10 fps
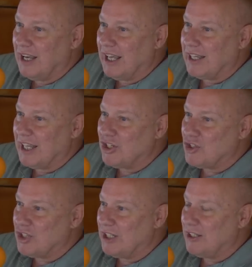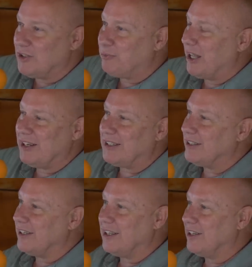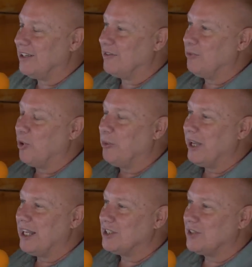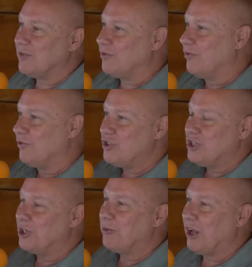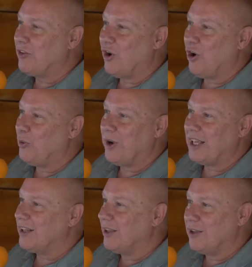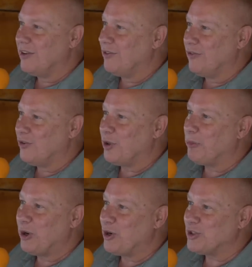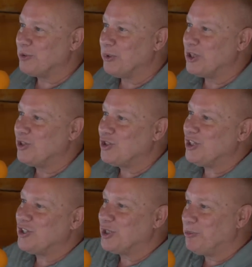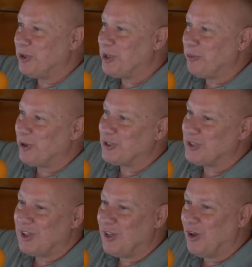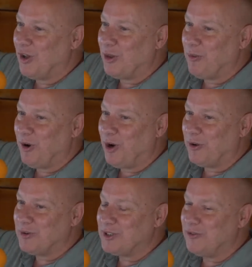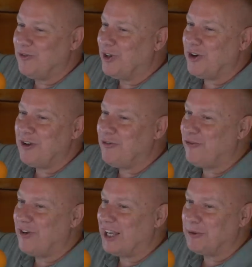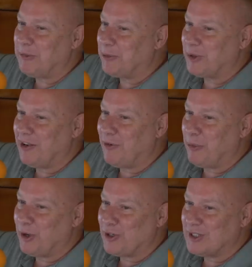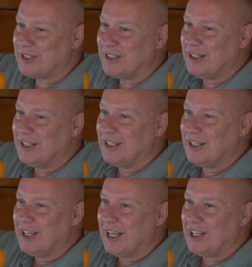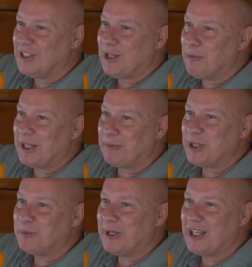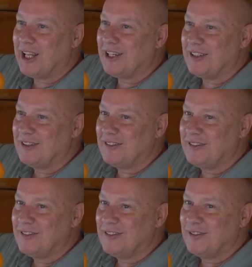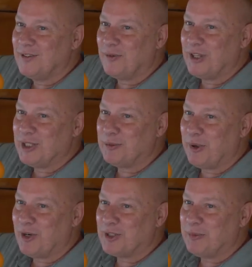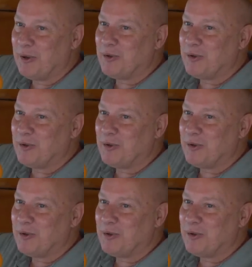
And then she spent more minutes fishing around the hallway for the purse, but she just put the purse on the wall. It was a very faint memory of a purse, and that something must be done with this purse, but it